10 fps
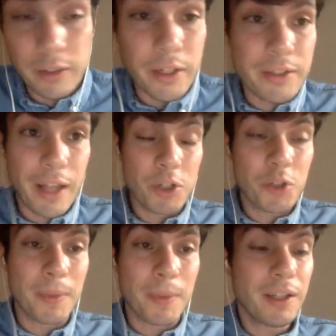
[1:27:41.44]

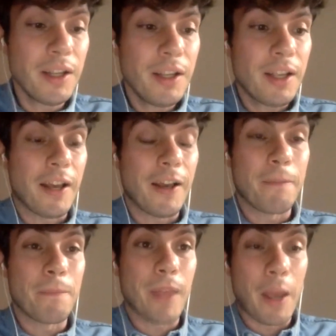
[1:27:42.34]
establishment.
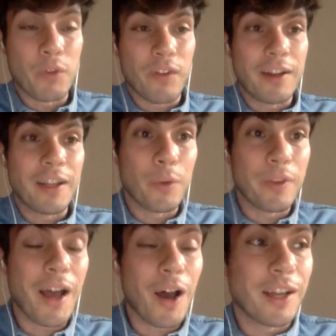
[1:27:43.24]
And we find that
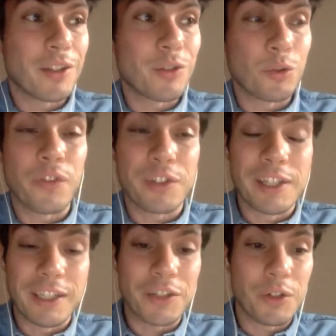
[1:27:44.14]
without that sort of
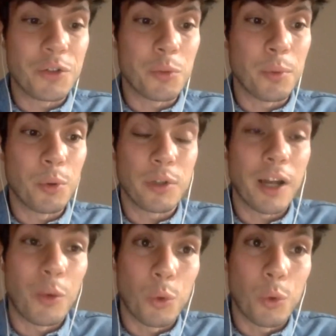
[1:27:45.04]
facilitation and support,
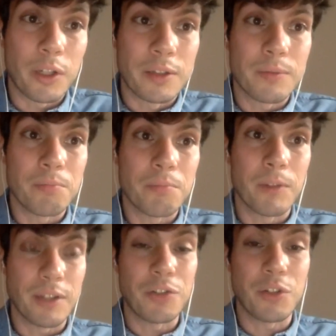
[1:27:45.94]
our work is
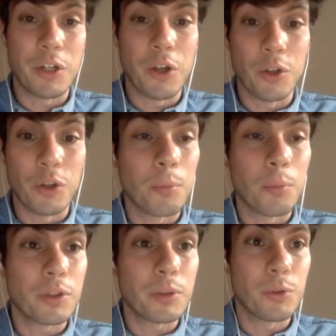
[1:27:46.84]
essentially not
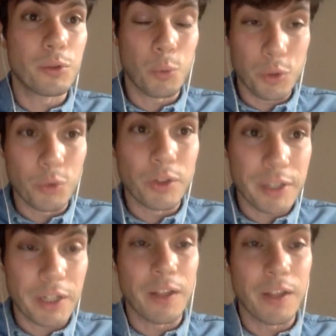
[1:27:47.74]
possible. So we do
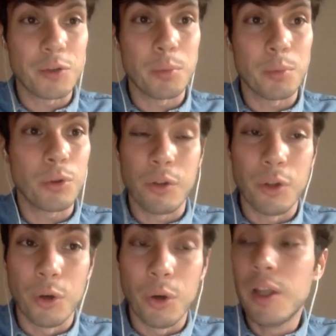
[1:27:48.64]
receive that support,
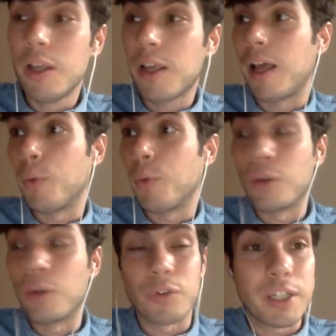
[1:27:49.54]
though we
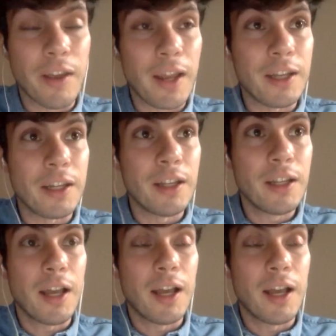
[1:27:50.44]
don't receive any